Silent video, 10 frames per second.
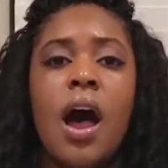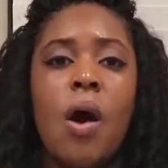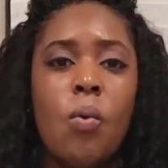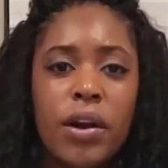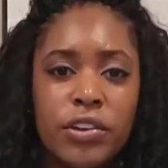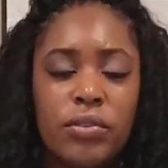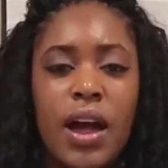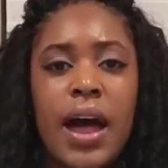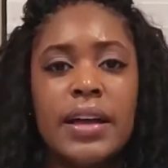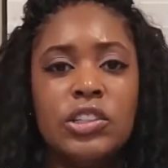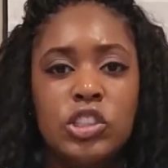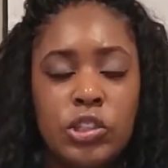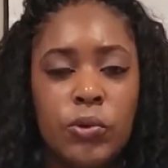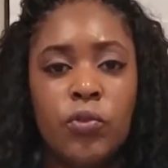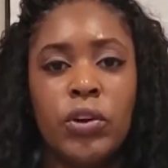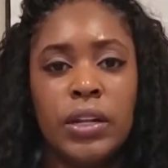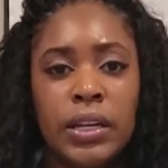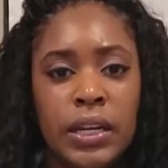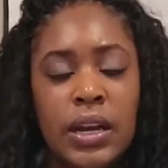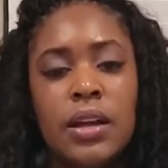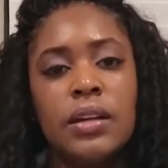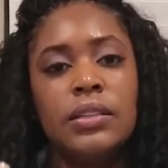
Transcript: I want you guys to really